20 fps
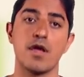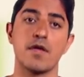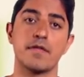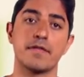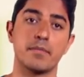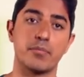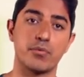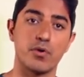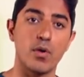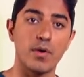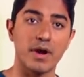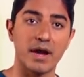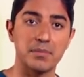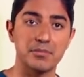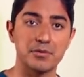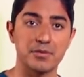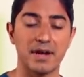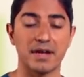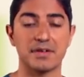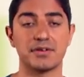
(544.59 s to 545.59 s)
The program
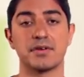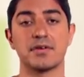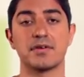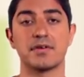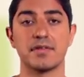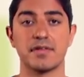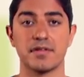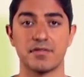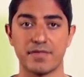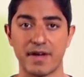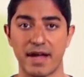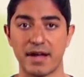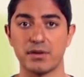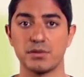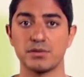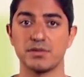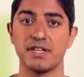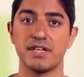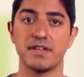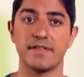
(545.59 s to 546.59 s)
director, the
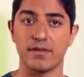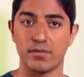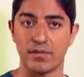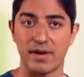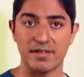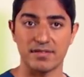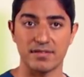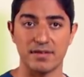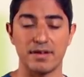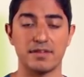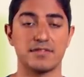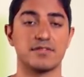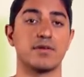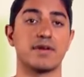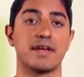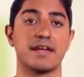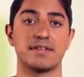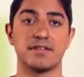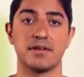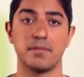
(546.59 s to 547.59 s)
faculty, the residents will
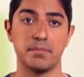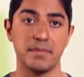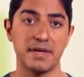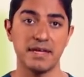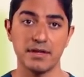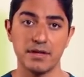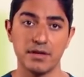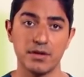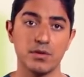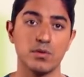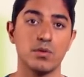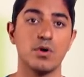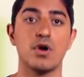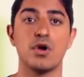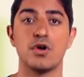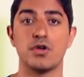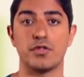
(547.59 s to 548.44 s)
get to meet you.